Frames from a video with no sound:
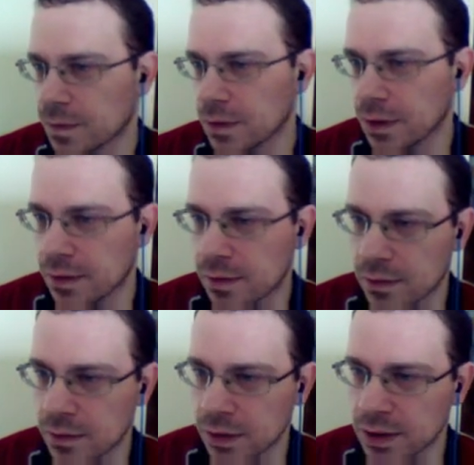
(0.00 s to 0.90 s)

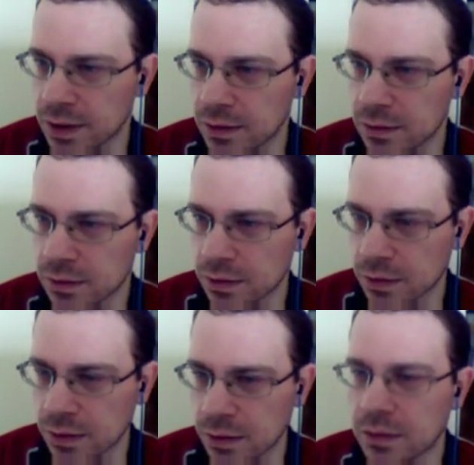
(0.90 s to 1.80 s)
Nice. Again.
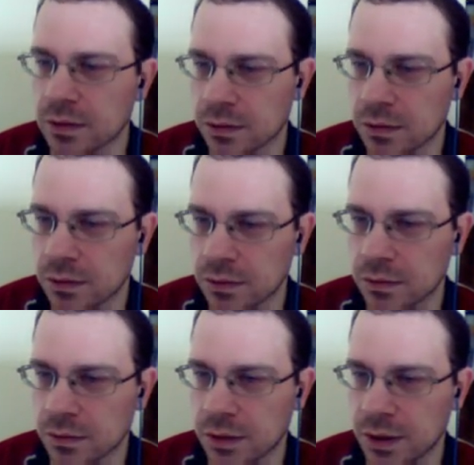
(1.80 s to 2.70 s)

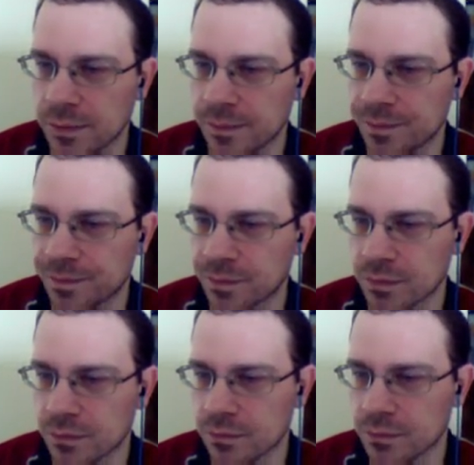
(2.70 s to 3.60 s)
Okay.
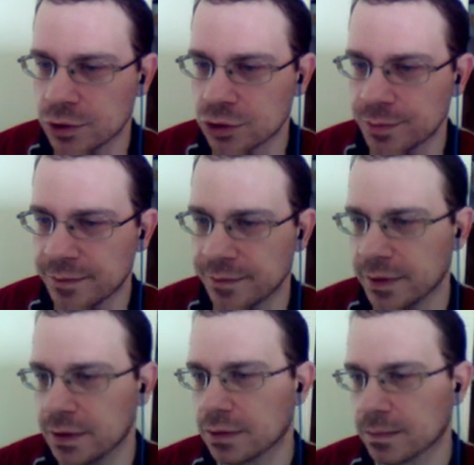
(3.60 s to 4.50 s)
Bishop
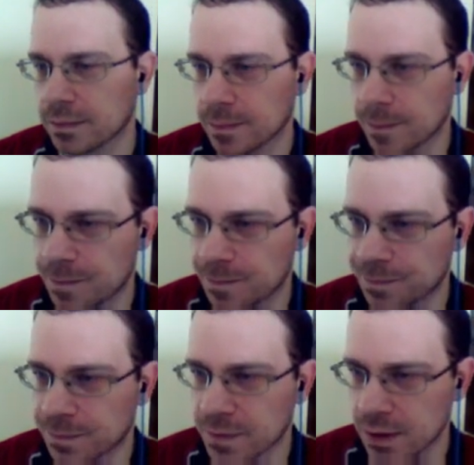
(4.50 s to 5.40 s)
f8.
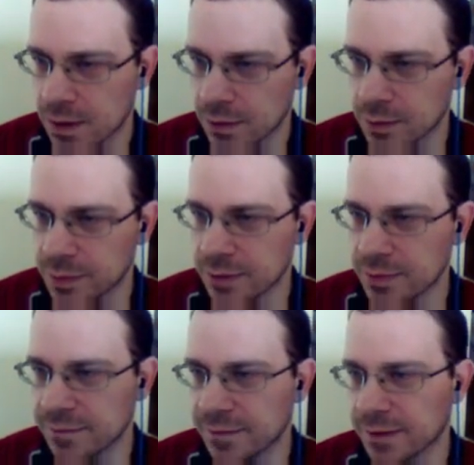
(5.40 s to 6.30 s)
And now he'll play
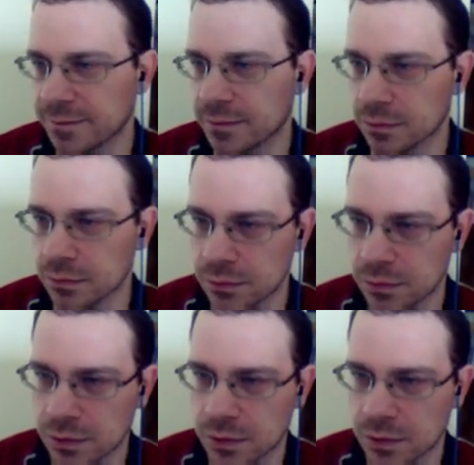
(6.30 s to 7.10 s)
b5 to